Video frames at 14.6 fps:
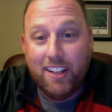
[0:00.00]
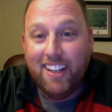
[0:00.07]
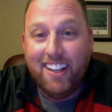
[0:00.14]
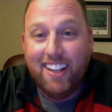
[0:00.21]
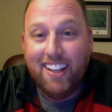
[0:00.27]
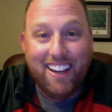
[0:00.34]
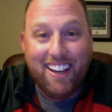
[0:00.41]

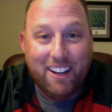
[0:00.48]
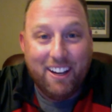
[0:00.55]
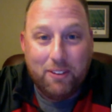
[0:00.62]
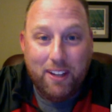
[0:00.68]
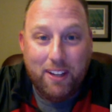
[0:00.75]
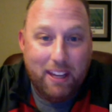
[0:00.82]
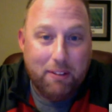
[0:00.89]

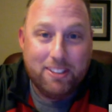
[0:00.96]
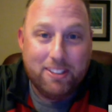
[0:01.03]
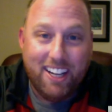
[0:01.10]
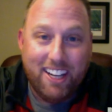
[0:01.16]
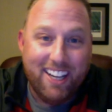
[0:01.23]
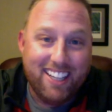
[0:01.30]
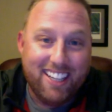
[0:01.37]
while they were
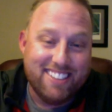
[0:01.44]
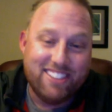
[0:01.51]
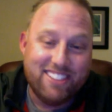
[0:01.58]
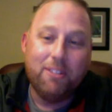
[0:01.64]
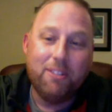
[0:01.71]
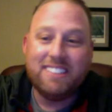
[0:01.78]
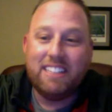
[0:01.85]
talking, so
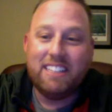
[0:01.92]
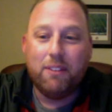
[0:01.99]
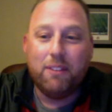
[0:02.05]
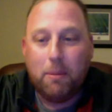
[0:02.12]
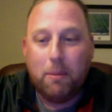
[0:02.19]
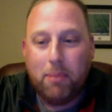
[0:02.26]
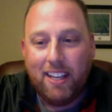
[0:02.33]
I wasn't even
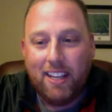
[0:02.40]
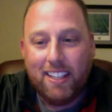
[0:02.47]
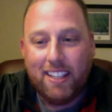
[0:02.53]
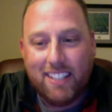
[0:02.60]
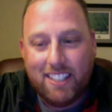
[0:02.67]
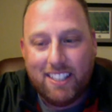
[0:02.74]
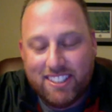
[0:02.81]
really paying
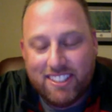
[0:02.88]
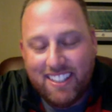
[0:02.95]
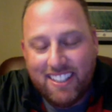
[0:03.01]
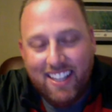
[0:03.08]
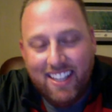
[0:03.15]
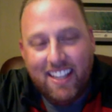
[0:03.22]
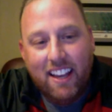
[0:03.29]
attention.
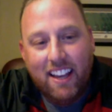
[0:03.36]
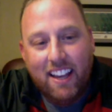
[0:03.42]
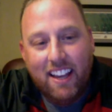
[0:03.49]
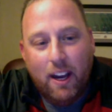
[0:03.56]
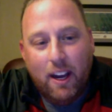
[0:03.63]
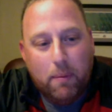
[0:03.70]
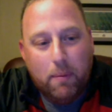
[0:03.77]

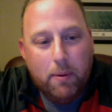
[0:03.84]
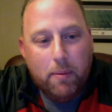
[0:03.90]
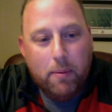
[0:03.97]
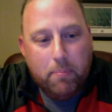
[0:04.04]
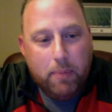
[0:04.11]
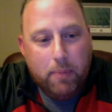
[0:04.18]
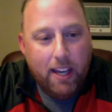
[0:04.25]

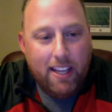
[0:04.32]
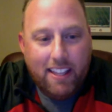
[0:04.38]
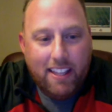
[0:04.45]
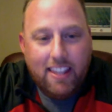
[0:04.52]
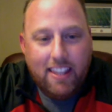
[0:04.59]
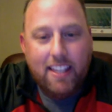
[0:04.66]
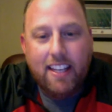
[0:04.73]
But
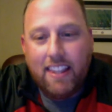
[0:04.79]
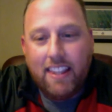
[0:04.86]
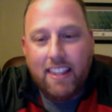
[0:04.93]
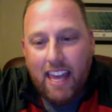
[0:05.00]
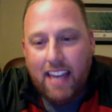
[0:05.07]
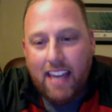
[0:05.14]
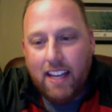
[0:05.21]

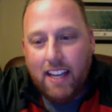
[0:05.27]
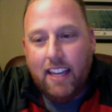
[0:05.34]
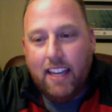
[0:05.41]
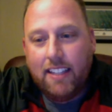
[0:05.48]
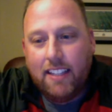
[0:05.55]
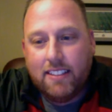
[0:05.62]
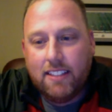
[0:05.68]
that
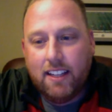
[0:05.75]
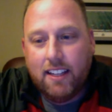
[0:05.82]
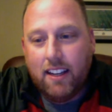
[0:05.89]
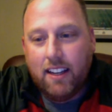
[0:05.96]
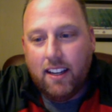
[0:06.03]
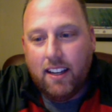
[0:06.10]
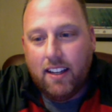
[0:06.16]
night,
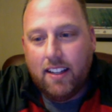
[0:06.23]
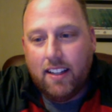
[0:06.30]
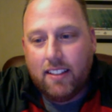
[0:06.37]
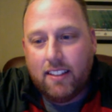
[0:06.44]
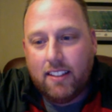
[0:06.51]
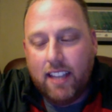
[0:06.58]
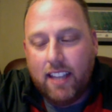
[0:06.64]

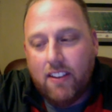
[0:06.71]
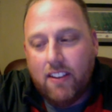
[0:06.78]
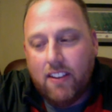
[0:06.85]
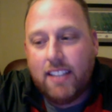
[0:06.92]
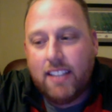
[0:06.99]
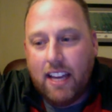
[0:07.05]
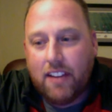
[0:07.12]

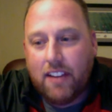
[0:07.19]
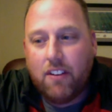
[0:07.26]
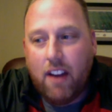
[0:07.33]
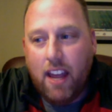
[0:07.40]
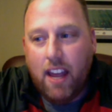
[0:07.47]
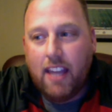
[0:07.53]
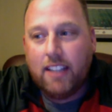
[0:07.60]
Kara's dad,
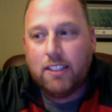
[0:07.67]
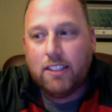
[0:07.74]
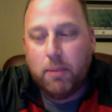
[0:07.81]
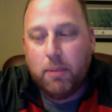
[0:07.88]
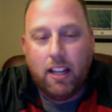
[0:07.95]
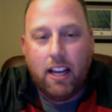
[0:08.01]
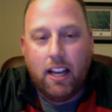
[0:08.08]
Greg,
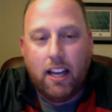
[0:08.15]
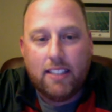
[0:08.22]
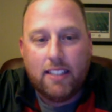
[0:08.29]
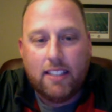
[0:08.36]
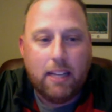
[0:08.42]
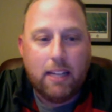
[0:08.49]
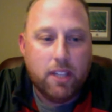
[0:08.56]
spent a lot of
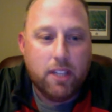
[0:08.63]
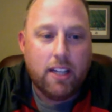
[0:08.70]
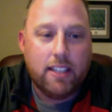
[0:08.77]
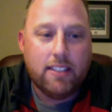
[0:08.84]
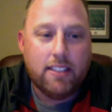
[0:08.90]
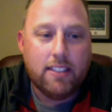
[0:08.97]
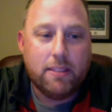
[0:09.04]
time
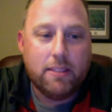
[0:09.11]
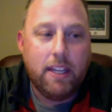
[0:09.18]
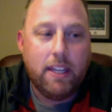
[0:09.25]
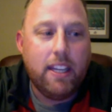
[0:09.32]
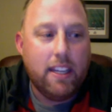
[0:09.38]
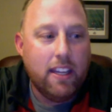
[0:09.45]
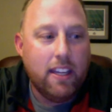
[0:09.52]
talking to me,